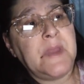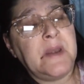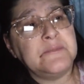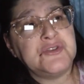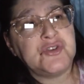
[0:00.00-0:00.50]

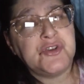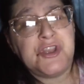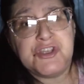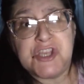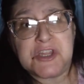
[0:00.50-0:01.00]
And I'm sure
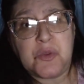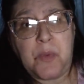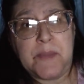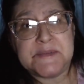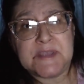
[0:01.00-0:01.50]
you can check the
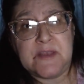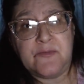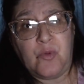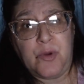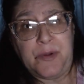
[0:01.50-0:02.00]

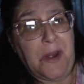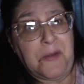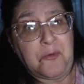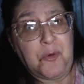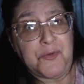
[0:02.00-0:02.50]
website for it.
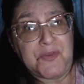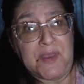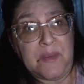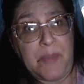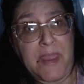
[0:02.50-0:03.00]
And, of course,
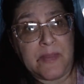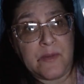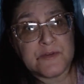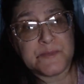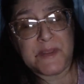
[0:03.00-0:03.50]
eBay
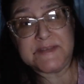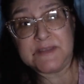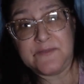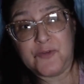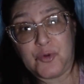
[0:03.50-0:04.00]
and those
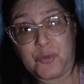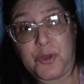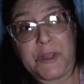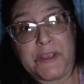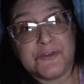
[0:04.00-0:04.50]
places if you're
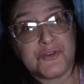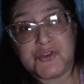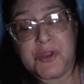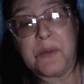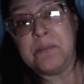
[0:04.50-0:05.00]
really
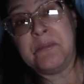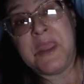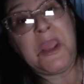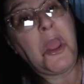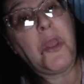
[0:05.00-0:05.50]
interested.
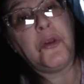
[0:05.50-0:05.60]
Me,